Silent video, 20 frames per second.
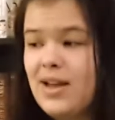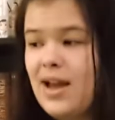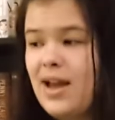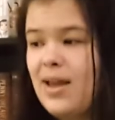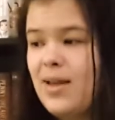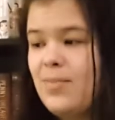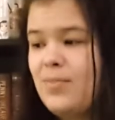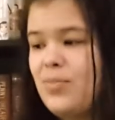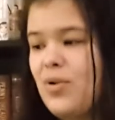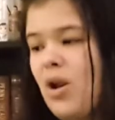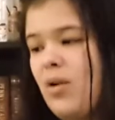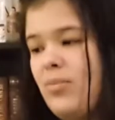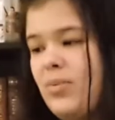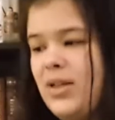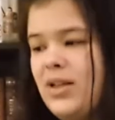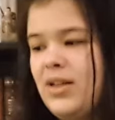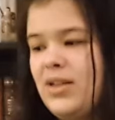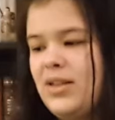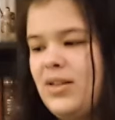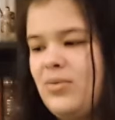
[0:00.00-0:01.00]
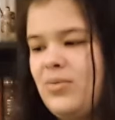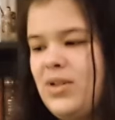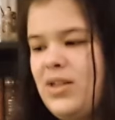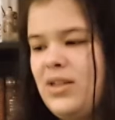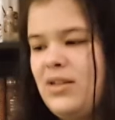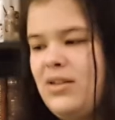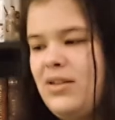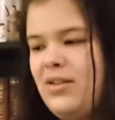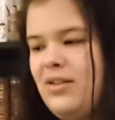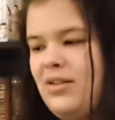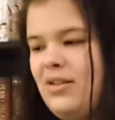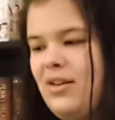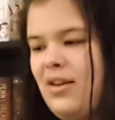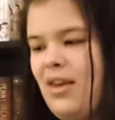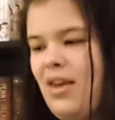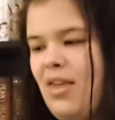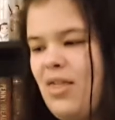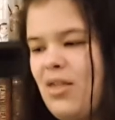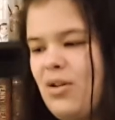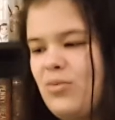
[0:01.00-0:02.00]
I am probably going to read
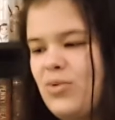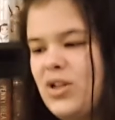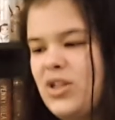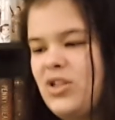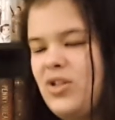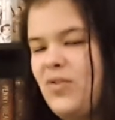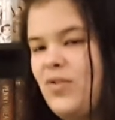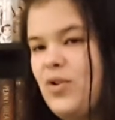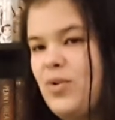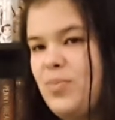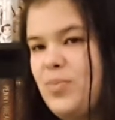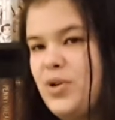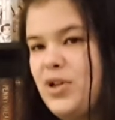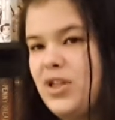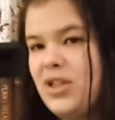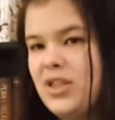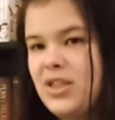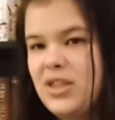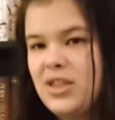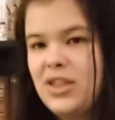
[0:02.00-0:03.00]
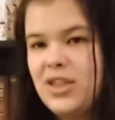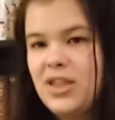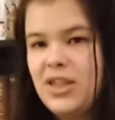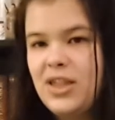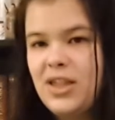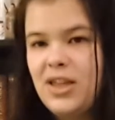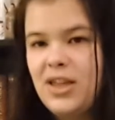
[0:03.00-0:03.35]
the rest of her books